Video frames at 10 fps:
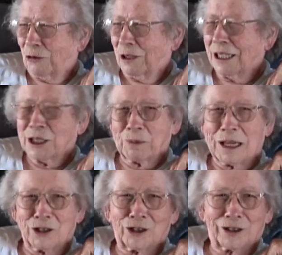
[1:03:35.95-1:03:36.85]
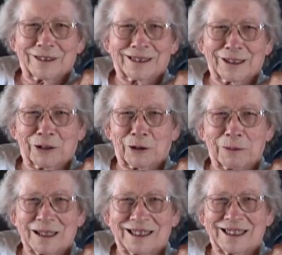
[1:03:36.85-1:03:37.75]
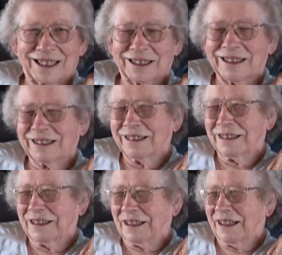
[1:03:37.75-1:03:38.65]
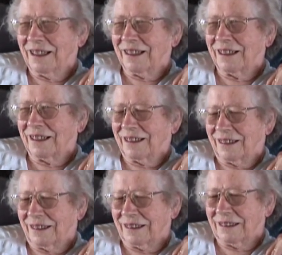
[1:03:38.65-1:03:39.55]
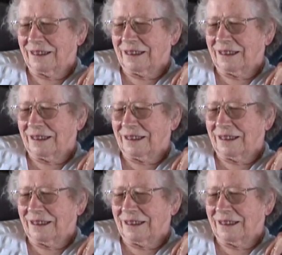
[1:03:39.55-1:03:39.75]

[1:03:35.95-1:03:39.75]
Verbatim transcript: really special you know i mean she uh,